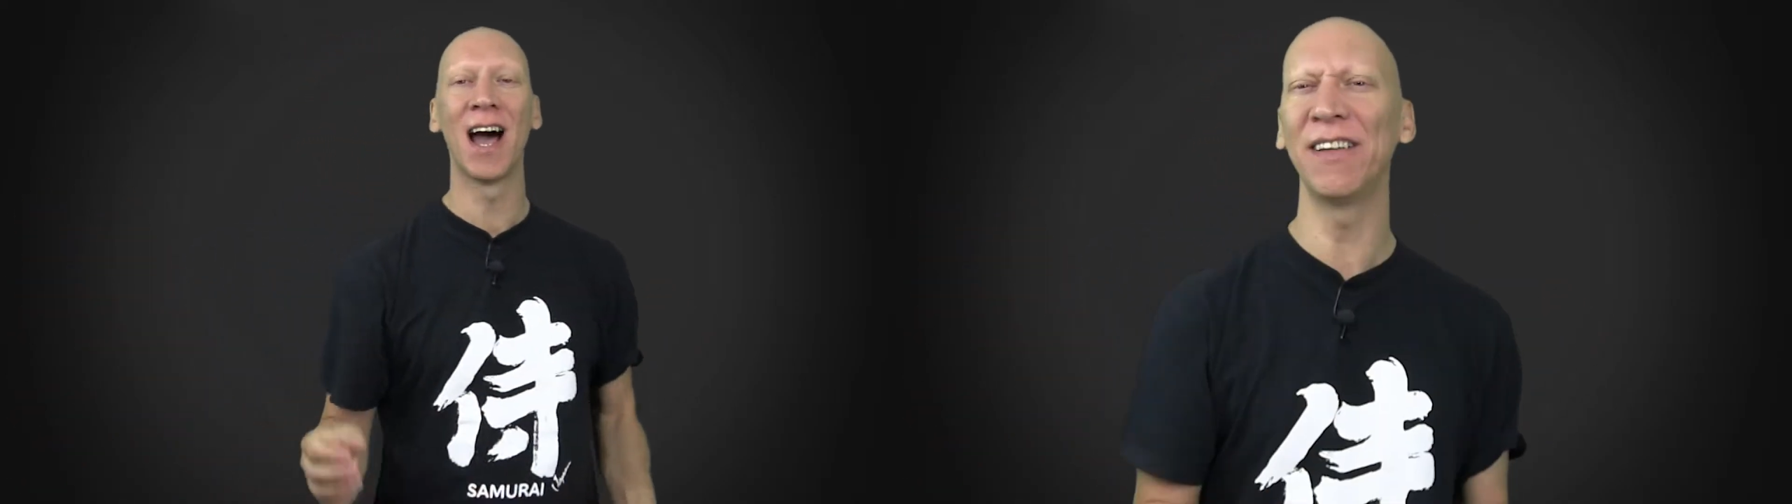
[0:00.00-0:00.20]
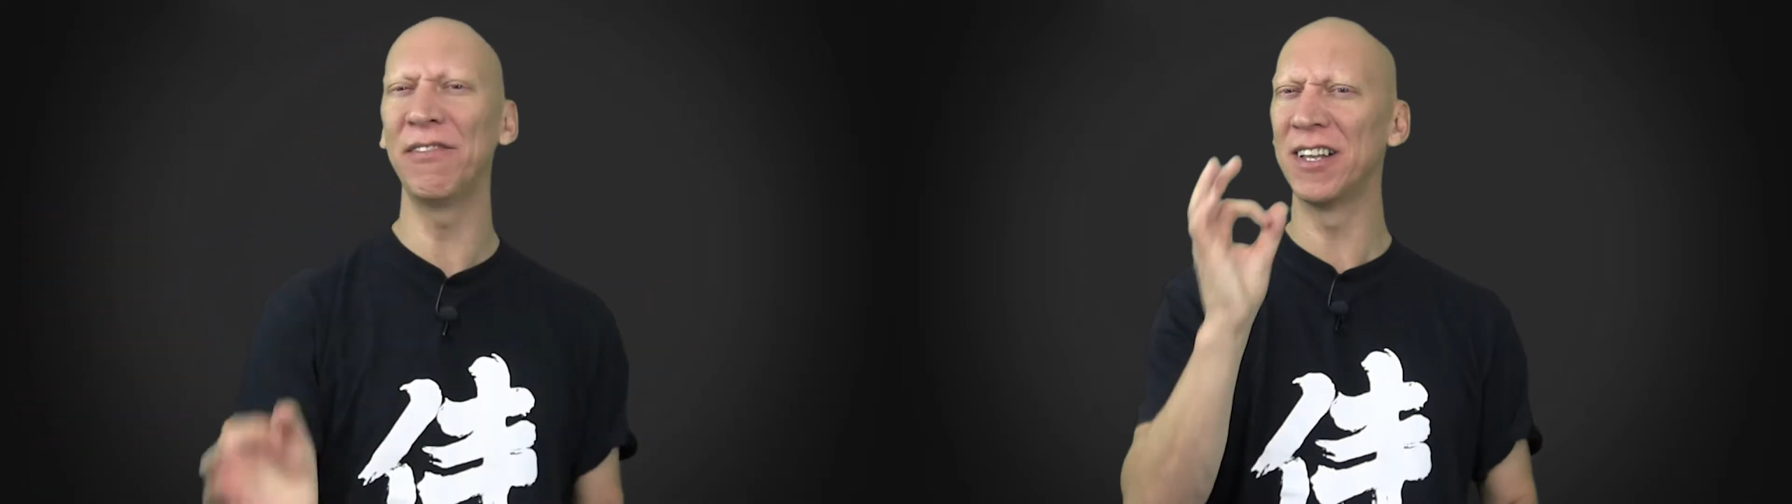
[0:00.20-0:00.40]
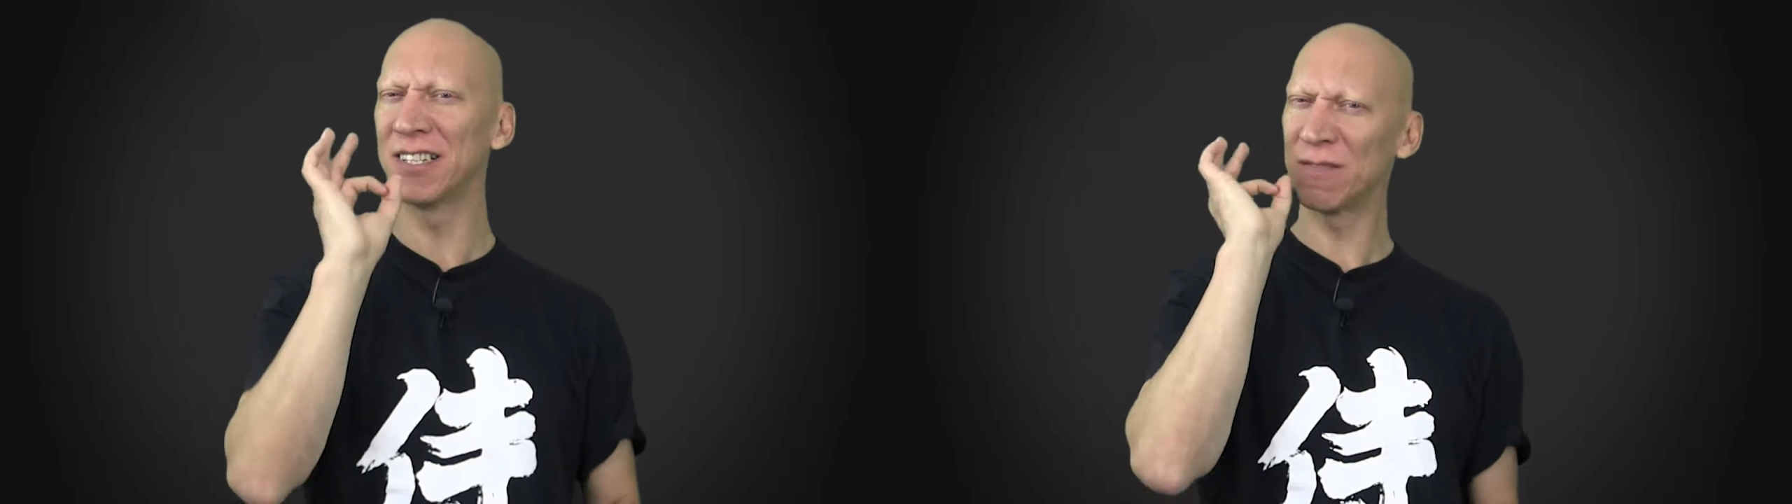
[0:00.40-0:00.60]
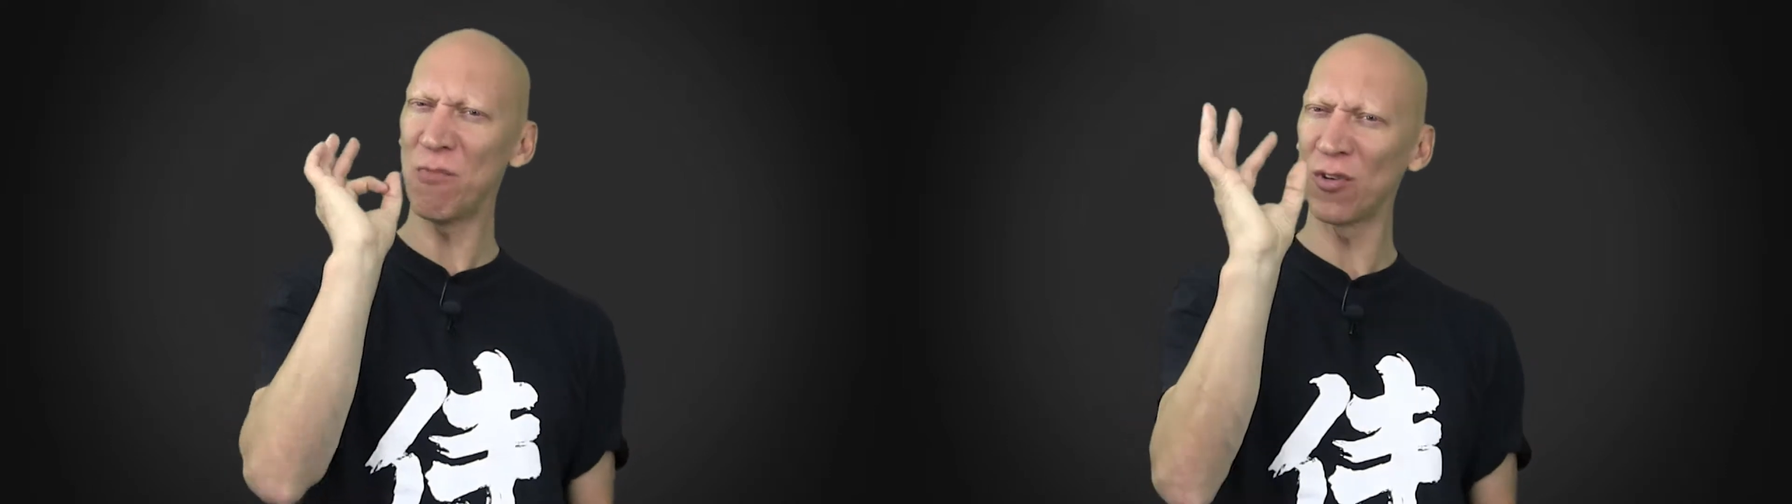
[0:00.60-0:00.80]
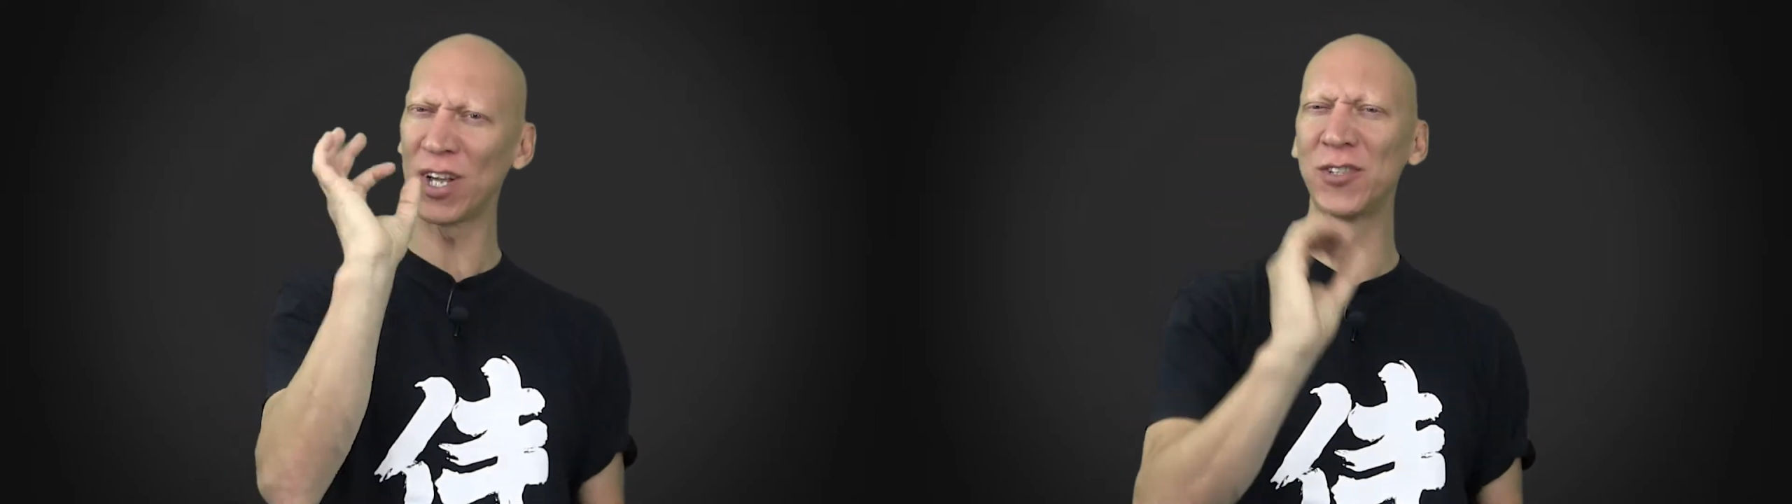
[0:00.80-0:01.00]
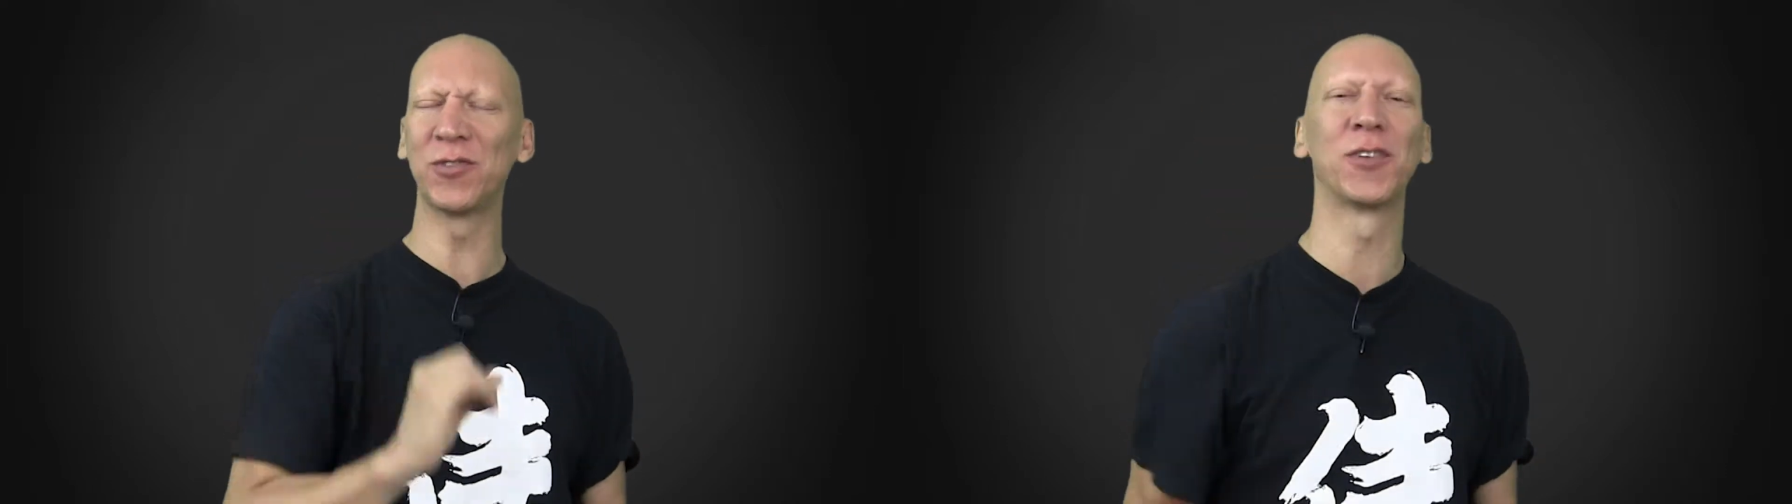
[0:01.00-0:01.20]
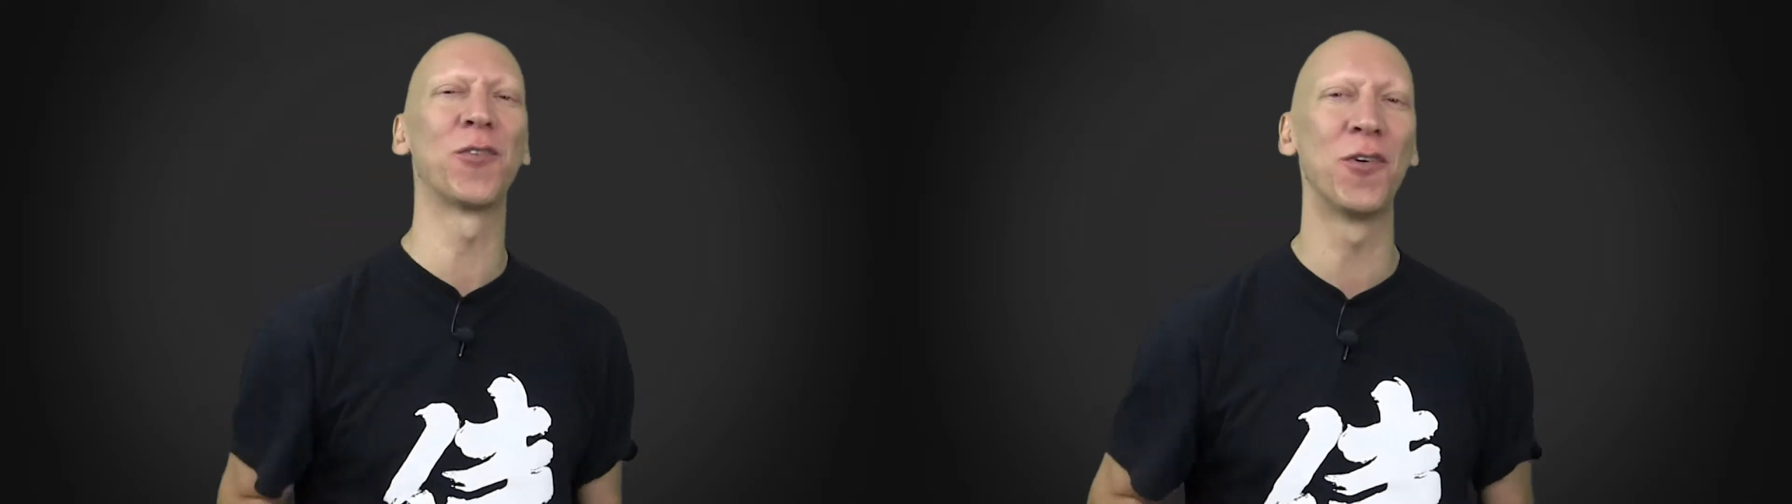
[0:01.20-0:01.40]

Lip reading: I live in a small country